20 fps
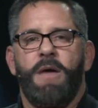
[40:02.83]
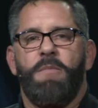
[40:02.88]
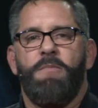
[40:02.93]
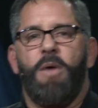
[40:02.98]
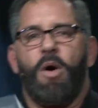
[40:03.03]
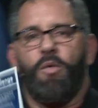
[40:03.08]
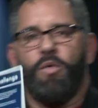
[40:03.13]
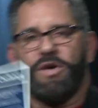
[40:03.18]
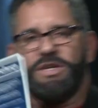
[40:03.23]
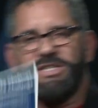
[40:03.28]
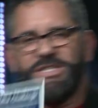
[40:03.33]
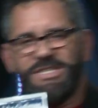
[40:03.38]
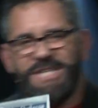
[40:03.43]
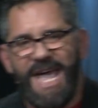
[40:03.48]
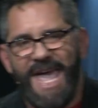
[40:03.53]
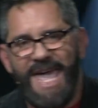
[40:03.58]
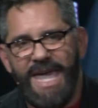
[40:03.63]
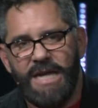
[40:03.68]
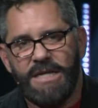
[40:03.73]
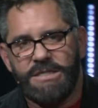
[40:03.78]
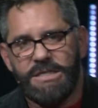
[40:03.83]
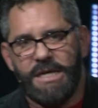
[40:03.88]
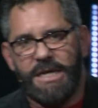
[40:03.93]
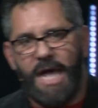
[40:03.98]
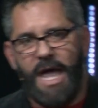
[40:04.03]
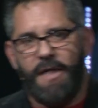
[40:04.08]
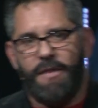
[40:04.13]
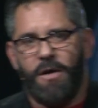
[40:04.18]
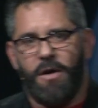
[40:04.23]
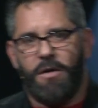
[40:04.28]
But we're saying
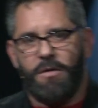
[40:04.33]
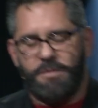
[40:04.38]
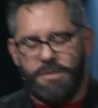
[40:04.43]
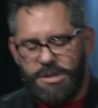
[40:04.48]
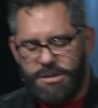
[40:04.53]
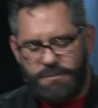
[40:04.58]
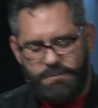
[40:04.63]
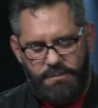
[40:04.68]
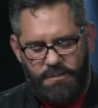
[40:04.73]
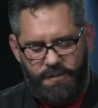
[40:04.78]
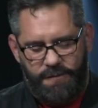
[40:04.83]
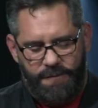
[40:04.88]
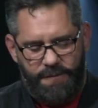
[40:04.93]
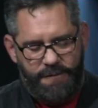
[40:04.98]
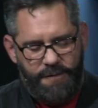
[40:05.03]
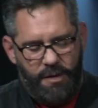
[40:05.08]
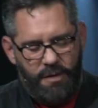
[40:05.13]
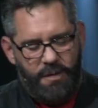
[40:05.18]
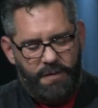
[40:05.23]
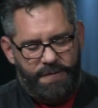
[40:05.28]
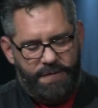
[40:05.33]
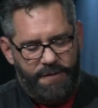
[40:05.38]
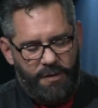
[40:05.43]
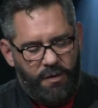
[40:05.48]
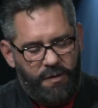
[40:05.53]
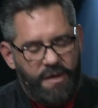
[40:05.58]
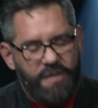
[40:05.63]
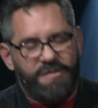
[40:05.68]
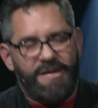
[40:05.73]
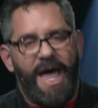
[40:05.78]
together, just fill,
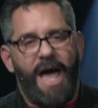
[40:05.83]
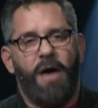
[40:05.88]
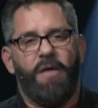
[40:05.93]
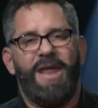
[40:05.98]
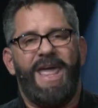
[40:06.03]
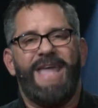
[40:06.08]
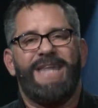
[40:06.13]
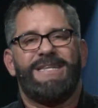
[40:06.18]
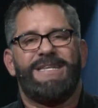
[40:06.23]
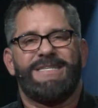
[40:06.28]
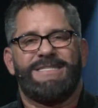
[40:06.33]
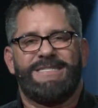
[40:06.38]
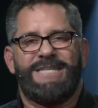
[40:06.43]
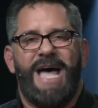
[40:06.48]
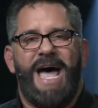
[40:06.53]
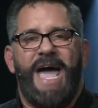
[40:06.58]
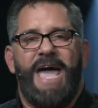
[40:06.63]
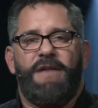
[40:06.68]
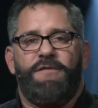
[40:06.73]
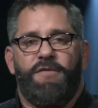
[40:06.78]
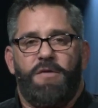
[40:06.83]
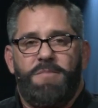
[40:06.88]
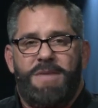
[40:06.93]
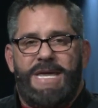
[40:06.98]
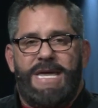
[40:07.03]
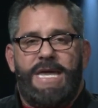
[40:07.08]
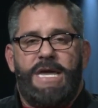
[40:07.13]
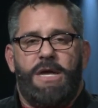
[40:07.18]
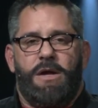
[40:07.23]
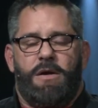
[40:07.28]
fill this out and decide from
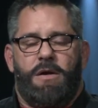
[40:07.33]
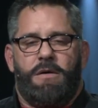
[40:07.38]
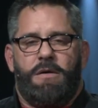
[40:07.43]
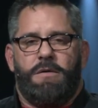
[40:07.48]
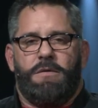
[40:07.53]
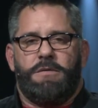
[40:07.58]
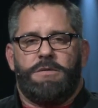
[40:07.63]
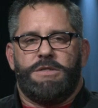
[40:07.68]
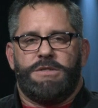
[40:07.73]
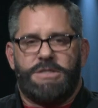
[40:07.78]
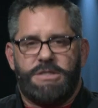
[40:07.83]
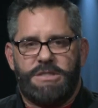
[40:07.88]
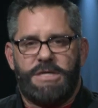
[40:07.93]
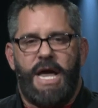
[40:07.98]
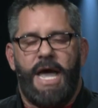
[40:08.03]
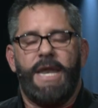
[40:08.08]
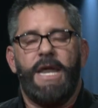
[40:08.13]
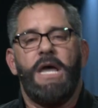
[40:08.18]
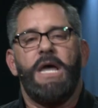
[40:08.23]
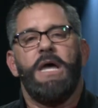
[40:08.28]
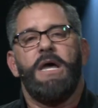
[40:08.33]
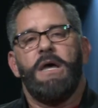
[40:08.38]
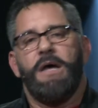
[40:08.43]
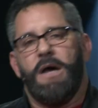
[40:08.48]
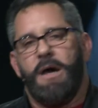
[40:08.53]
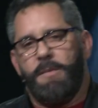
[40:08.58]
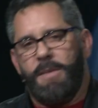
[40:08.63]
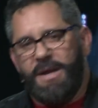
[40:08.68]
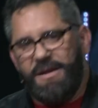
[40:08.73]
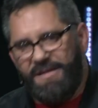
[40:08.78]
here. Just decide,
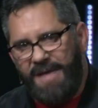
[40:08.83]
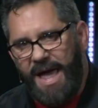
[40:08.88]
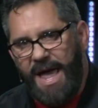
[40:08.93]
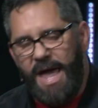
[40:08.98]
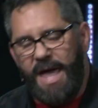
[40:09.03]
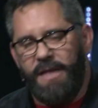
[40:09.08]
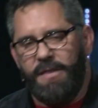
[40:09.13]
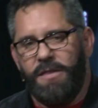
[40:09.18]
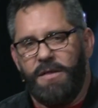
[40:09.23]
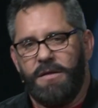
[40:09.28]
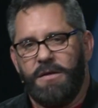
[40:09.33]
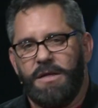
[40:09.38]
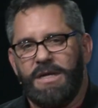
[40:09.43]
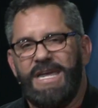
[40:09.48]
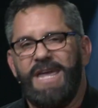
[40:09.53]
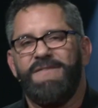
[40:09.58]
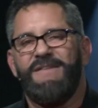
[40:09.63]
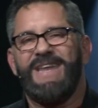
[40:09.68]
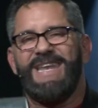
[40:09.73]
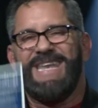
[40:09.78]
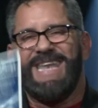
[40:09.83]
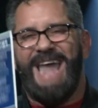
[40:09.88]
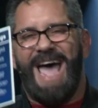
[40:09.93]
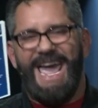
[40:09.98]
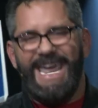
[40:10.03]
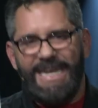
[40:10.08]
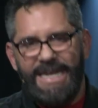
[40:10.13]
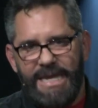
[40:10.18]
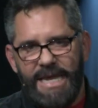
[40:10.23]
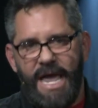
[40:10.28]
I'm going to tithe. Give it
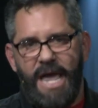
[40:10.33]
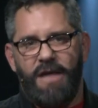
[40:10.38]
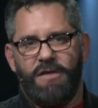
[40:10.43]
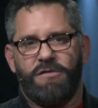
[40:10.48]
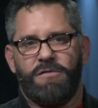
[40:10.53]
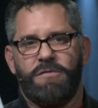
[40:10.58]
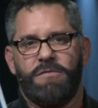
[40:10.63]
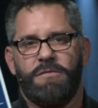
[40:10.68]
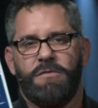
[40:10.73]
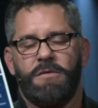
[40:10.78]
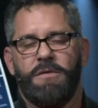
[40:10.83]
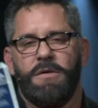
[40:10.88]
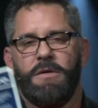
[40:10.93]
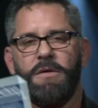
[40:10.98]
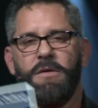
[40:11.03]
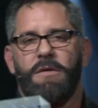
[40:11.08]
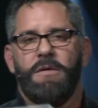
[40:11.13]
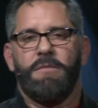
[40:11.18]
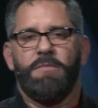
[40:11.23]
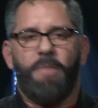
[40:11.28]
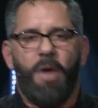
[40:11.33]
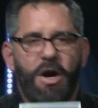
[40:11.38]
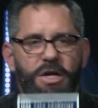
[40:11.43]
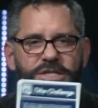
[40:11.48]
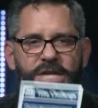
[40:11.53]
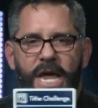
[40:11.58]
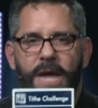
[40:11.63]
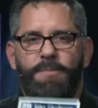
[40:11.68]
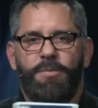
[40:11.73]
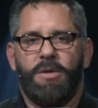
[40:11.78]
90 days
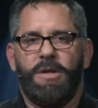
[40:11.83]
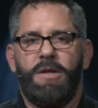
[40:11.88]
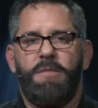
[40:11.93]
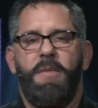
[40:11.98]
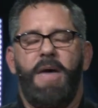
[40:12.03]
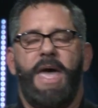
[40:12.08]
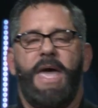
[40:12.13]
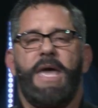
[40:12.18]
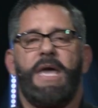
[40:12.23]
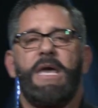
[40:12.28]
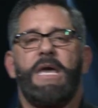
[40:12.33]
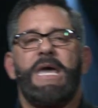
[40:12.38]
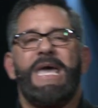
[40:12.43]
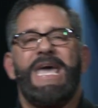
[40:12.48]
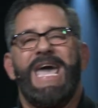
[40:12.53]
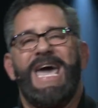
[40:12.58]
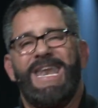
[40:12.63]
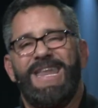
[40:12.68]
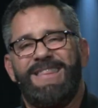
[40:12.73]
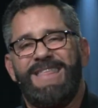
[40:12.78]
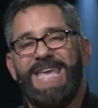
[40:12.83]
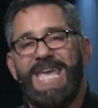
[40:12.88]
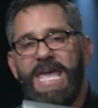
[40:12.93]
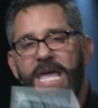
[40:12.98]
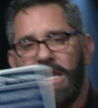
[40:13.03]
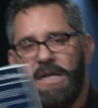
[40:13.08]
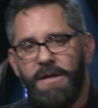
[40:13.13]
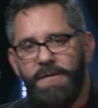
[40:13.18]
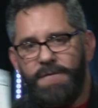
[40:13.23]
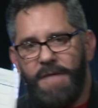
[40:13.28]
March, April, and May. And at the
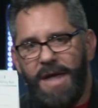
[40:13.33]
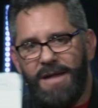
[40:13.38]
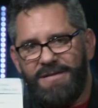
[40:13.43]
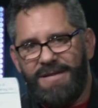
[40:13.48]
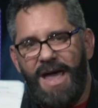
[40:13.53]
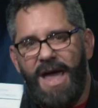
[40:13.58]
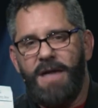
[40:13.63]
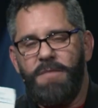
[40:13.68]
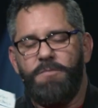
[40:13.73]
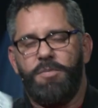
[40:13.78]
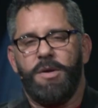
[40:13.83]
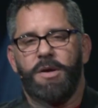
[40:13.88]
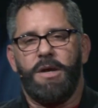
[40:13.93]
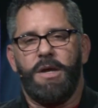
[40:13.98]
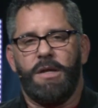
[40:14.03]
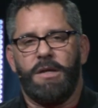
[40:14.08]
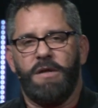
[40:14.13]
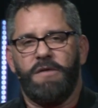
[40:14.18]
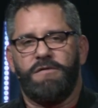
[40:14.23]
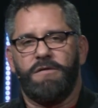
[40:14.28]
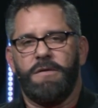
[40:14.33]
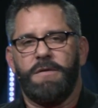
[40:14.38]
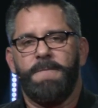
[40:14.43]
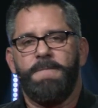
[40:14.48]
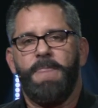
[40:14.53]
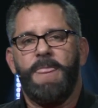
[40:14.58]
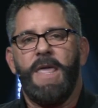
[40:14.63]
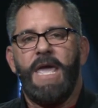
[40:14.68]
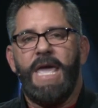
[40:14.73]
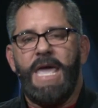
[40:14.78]
end of that time period, listen,
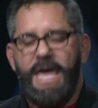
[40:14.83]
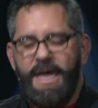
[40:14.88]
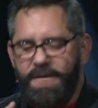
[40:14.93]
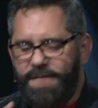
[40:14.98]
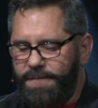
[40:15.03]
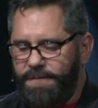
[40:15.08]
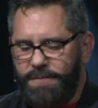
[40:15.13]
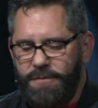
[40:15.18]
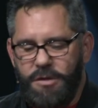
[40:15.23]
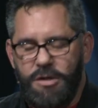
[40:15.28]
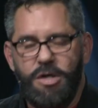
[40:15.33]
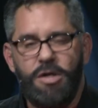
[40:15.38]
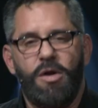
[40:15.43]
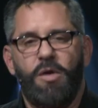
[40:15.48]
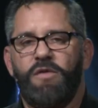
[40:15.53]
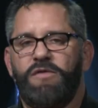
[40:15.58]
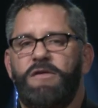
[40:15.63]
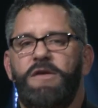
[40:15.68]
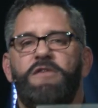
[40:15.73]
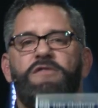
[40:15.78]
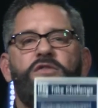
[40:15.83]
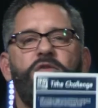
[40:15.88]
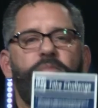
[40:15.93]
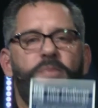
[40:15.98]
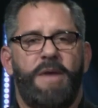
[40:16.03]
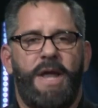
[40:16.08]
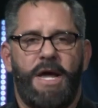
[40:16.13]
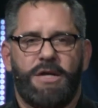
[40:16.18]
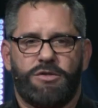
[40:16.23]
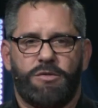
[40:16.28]
if you don't see
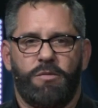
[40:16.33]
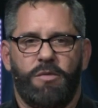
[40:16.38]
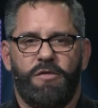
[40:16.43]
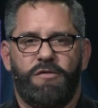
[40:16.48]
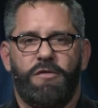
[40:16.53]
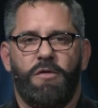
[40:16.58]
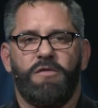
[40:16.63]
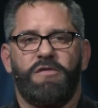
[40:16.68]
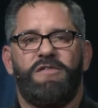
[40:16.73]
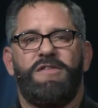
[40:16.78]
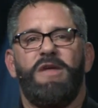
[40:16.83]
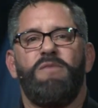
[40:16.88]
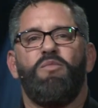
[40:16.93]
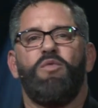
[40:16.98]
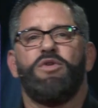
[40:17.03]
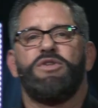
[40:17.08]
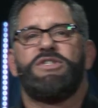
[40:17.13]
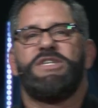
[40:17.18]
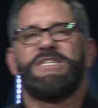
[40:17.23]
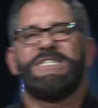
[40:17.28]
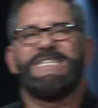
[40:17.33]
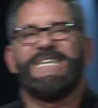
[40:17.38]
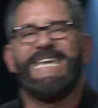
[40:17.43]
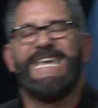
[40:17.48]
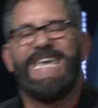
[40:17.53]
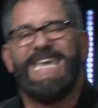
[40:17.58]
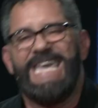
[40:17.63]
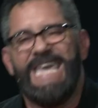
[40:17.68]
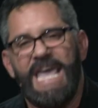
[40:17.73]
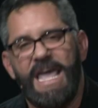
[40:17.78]
supernatural results, then we'll just
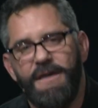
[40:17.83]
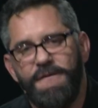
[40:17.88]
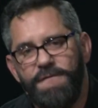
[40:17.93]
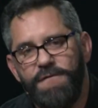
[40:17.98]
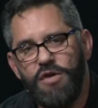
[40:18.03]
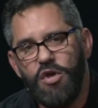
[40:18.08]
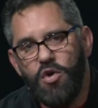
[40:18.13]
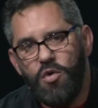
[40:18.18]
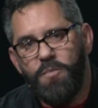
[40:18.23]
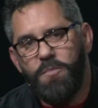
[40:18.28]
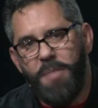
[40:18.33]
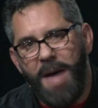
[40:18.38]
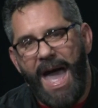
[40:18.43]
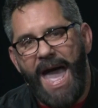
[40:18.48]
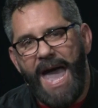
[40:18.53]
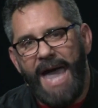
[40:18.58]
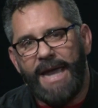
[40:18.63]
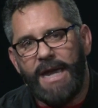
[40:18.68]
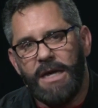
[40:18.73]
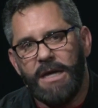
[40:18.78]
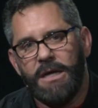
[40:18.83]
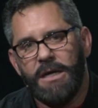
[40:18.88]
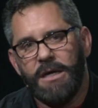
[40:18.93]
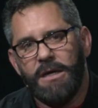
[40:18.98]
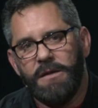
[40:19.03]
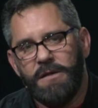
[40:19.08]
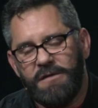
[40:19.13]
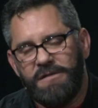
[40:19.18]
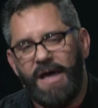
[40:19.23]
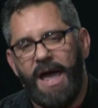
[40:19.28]
give you back
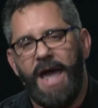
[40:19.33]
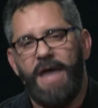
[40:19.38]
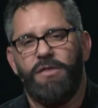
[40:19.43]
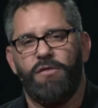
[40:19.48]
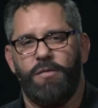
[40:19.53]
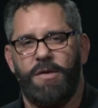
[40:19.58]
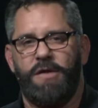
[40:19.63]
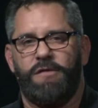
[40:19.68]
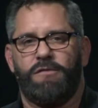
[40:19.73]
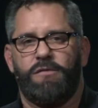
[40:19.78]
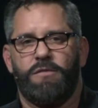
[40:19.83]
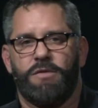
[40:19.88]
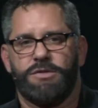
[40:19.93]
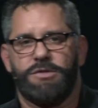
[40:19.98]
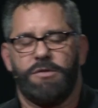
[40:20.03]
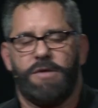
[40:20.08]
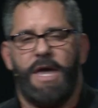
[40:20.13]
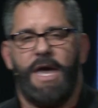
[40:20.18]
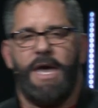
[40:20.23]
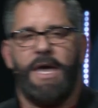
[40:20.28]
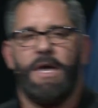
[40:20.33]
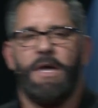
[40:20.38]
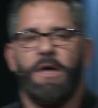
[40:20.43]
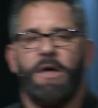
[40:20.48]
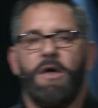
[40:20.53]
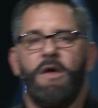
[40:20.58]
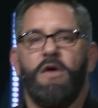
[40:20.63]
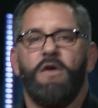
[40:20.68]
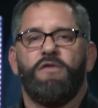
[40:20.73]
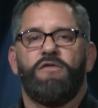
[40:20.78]
the tithe resource, okay?
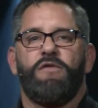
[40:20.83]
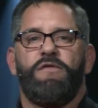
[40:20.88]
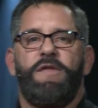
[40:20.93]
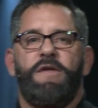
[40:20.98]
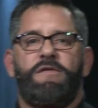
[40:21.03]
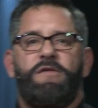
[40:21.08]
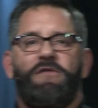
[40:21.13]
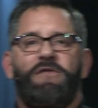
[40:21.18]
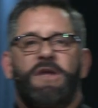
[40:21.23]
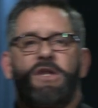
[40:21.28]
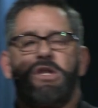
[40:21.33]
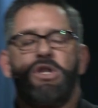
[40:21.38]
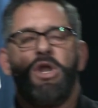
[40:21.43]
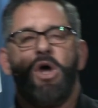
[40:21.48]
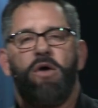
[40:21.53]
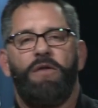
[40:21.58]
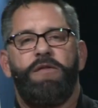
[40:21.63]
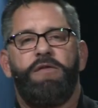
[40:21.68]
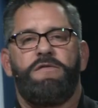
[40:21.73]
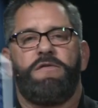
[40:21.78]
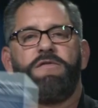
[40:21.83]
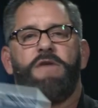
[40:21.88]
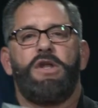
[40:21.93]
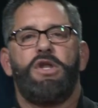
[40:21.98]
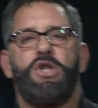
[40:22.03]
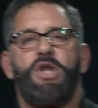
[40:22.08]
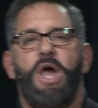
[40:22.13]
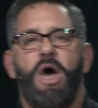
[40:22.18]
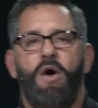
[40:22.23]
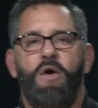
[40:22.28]
So this is a no, this is a
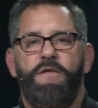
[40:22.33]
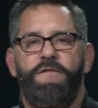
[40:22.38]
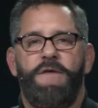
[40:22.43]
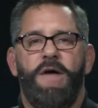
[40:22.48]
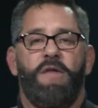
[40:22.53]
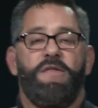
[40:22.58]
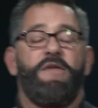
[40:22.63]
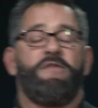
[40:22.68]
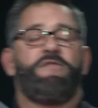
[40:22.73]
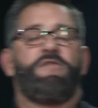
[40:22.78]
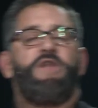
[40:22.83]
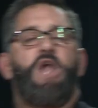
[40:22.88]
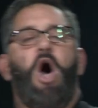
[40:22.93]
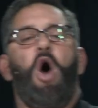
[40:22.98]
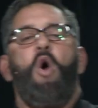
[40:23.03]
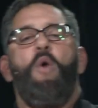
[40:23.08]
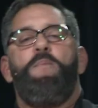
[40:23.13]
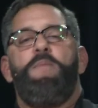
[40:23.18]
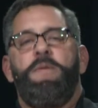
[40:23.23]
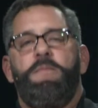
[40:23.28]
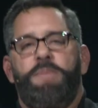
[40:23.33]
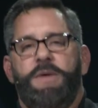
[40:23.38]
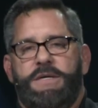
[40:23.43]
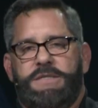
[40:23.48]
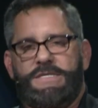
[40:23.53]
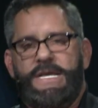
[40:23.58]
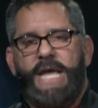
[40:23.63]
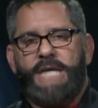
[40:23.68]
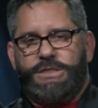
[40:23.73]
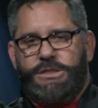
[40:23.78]
no fail. This is an open
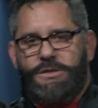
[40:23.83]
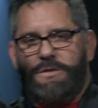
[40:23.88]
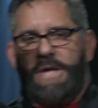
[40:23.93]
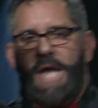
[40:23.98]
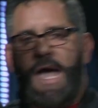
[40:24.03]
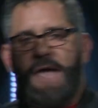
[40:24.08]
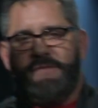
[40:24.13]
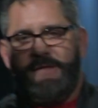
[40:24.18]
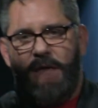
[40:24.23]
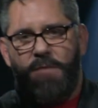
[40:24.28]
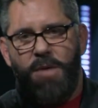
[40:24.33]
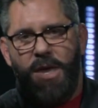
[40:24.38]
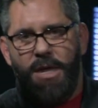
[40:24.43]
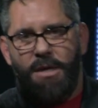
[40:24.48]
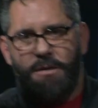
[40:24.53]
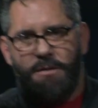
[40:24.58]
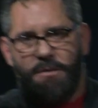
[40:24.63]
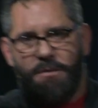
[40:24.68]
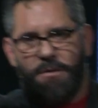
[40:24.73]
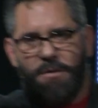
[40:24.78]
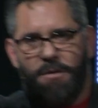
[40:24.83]
book test, you guys. Amen?